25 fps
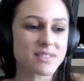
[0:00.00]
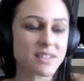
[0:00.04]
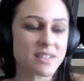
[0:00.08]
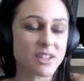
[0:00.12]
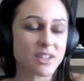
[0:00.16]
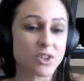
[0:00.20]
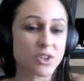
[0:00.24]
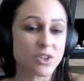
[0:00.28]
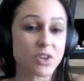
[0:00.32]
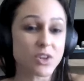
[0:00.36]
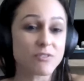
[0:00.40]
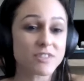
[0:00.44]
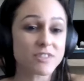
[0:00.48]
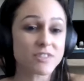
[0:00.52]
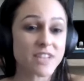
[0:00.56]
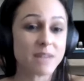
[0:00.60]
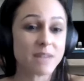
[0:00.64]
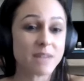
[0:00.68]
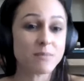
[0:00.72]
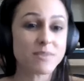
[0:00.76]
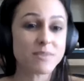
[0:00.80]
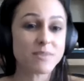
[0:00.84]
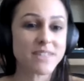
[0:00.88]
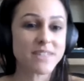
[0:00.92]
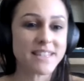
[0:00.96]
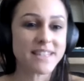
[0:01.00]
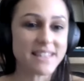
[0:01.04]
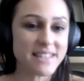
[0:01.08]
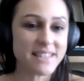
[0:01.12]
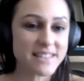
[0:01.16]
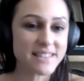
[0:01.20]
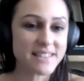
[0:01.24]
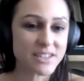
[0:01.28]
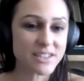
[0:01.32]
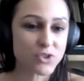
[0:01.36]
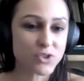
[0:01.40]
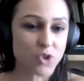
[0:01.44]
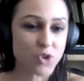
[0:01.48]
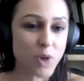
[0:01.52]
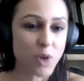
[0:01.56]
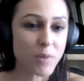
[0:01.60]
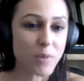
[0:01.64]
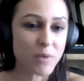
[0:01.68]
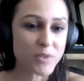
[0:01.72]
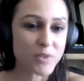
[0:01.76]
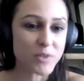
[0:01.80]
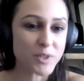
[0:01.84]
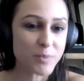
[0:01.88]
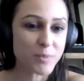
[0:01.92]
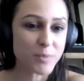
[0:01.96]
a lot of the times is a
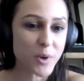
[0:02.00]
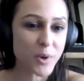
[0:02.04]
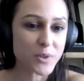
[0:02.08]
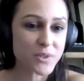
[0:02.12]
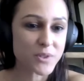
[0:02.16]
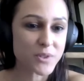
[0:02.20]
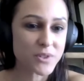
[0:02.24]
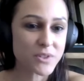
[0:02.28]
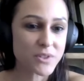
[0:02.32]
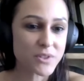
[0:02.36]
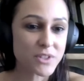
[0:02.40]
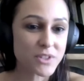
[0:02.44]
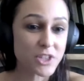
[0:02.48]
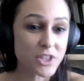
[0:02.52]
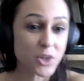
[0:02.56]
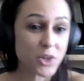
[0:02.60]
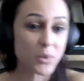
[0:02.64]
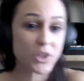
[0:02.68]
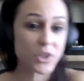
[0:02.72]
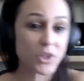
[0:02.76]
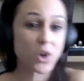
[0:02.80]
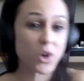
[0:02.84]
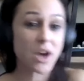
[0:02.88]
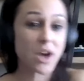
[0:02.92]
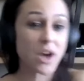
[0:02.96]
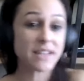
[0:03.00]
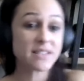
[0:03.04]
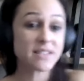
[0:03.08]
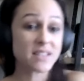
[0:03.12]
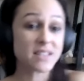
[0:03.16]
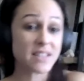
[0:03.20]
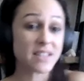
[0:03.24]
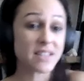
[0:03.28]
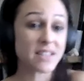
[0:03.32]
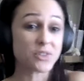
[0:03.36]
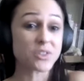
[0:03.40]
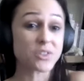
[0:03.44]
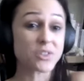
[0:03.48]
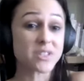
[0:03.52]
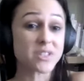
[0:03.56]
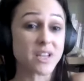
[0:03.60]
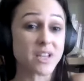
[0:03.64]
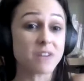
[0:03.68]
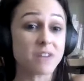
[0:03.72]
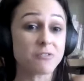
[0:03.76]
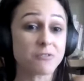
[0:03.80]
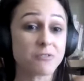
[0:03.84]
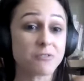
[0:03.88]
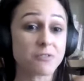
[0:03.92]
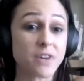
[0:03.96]
trauma response, when you isolate
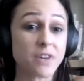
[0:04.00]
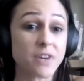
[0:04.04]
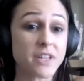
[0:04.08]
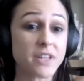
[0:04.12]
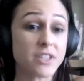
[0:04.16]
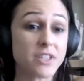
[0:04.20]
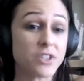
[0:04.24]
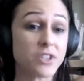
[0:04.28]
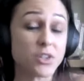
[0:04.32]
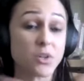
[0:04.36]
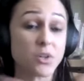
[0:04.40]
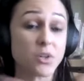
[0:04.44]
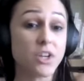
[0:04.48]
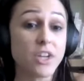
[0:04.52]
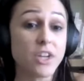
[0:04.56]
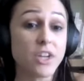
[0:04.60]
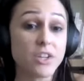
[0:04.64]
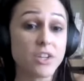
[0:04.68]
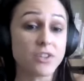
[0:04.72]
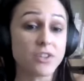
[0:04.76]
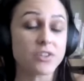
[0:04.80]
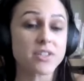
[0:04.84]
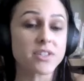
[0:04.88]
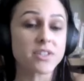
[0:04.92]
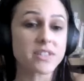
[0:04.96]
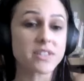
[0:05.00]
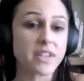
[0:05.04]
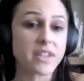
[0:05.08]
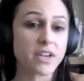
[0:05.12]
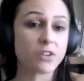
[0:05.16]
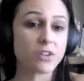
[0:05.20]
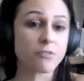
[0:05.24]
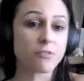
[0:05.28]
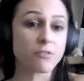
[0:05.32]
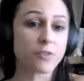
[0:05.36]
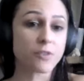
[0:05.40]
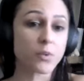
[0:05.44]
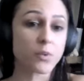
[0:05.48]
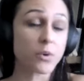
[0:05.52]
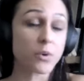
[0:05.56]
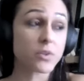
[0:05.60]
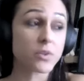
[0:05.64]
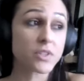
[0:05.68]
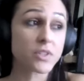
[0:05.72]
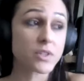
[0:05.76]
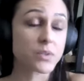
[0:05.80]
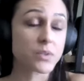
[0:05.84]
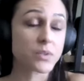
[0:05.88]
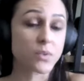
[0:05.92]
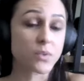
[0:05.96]
yourself, right? You're scared of the world.
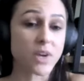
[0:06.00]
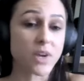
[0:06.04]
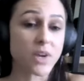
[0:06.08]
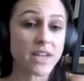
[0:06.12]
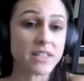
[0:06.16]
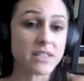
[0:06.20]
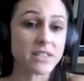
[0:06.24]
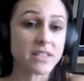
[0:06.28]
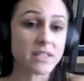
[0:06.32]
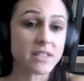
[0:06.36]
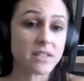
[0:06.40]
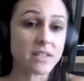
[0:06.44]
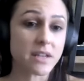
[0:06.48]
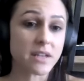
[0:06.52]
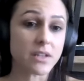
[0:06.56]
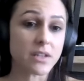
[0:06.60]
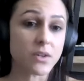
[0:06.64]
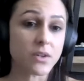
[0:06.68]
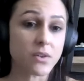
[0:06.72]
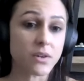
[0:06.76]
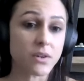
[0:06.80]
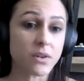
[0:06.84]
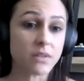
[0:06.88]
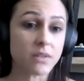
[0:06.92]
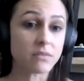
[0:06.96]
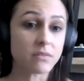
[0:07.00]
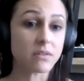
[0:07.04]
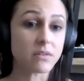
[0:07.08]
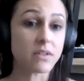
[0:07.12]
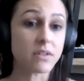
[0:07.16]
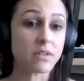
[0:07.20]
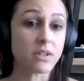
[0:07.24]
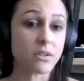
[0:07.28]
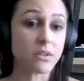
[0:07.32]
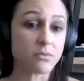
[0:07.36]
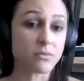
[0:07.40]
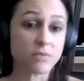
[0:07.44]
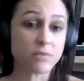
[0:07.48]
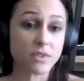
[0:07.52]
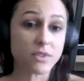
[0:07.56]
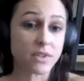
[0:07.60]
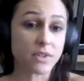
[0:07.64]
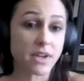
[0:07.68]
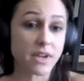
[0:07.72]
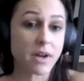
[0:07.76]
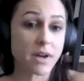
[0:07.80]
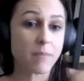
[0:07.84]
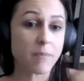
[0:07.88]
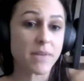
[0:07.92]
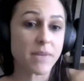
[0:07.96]
This is what I did. I know, to
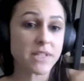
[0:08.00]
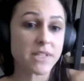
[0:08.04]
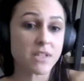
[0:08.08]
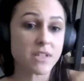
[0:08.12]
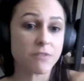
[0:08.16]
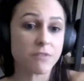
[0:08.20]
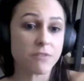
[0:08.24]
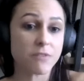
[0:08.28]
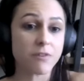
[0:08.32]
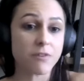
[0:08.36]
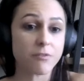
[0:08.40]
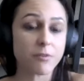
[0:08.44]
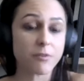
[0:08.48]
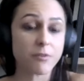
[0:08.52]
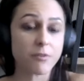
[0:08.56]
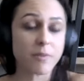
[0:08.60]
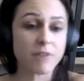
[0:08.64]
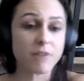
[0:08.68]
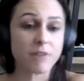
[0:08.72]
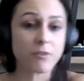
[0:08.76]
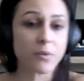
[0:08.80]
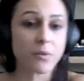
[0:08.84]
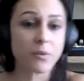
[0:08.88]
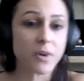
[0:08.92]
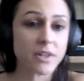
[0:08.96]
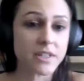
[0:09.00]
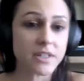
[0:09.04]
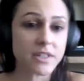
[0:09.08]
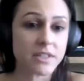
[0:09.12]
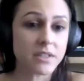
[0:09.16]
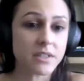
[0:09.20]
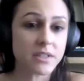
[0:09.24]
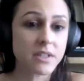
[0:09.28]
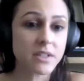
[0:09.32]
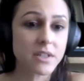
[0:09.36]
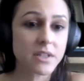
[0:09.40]
cut myself off from everyone, and